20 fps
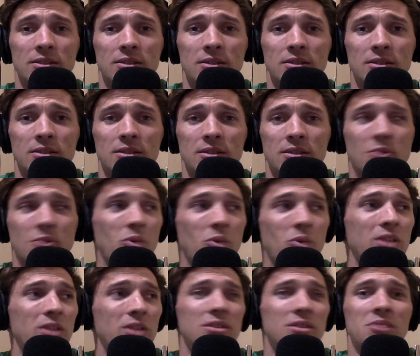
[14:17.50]
Like, what
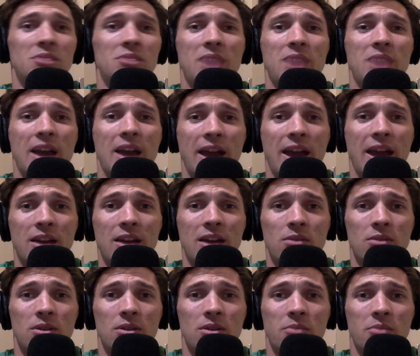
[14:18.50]
is there to be
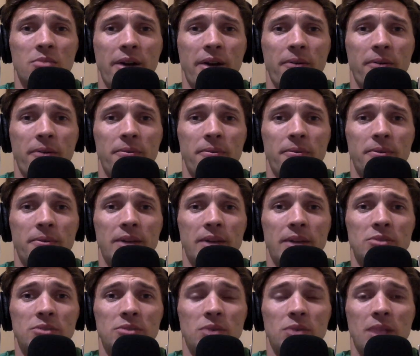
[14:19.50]
accurate about?
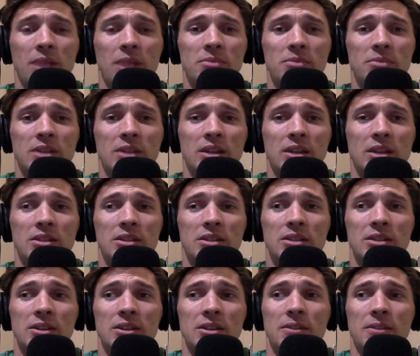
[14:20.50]
That's what I'm saying is
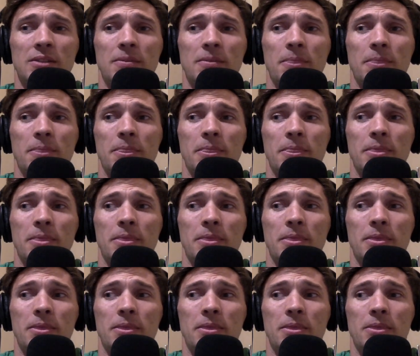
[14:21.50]

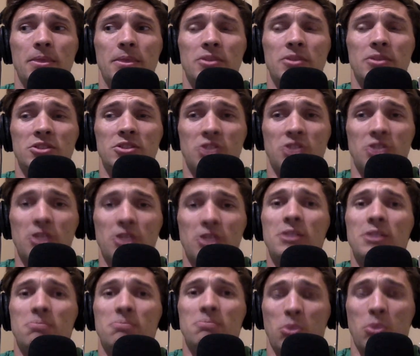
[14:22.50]
the
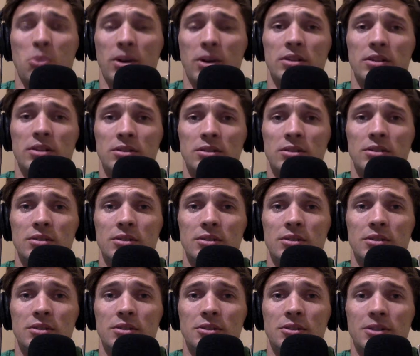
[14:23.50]
starting point.
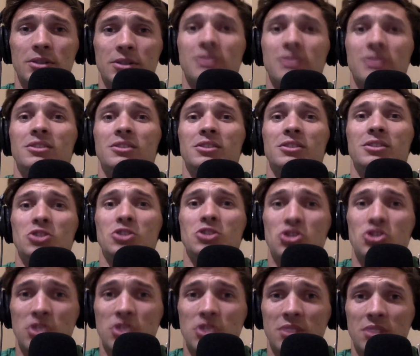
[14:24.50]
Like, the
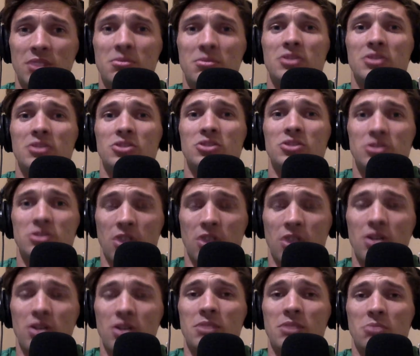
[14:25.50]
legitimate
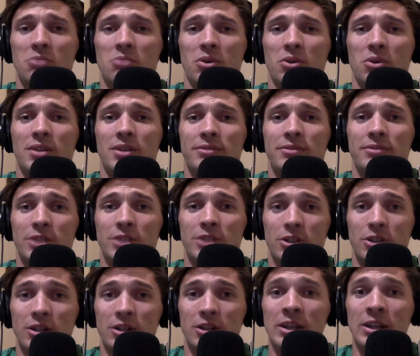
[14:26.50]
starting point of
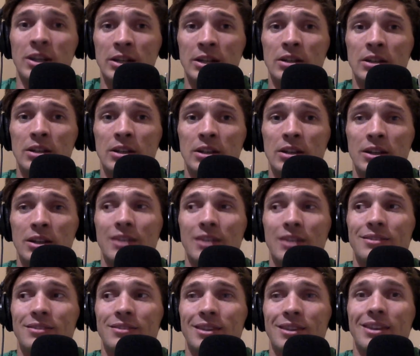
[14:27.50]
learning is
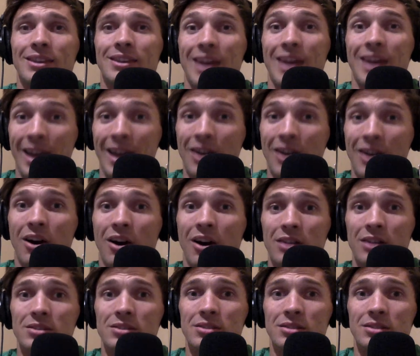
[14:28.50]
like
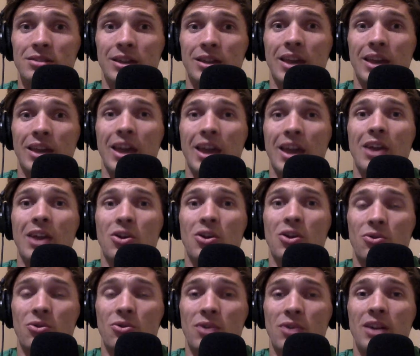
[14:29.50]
chaos, like
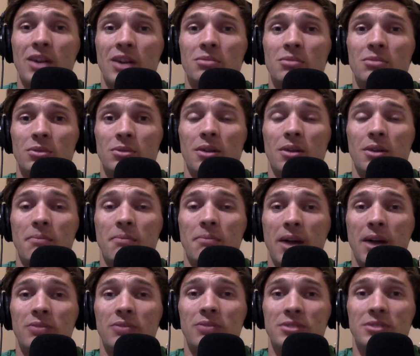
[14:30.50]
incredible
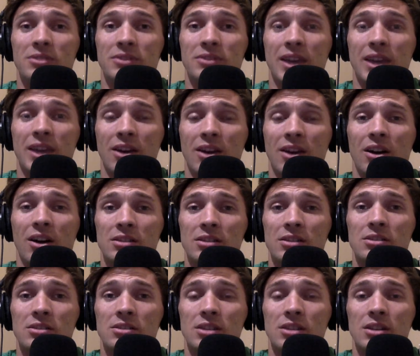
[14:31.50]
amounts of chaos.